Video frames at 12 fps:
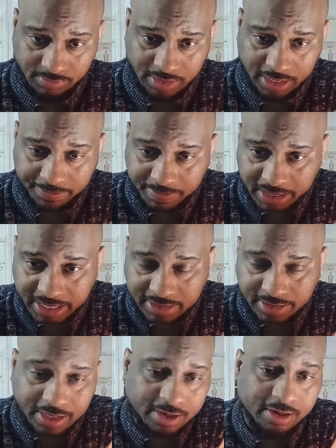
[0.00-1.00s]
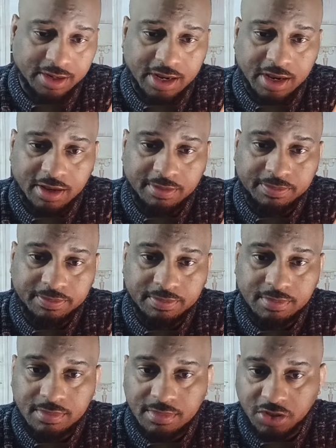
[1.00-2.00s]
It begins here.
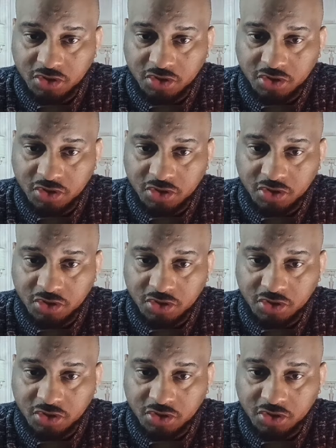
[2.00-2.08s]
The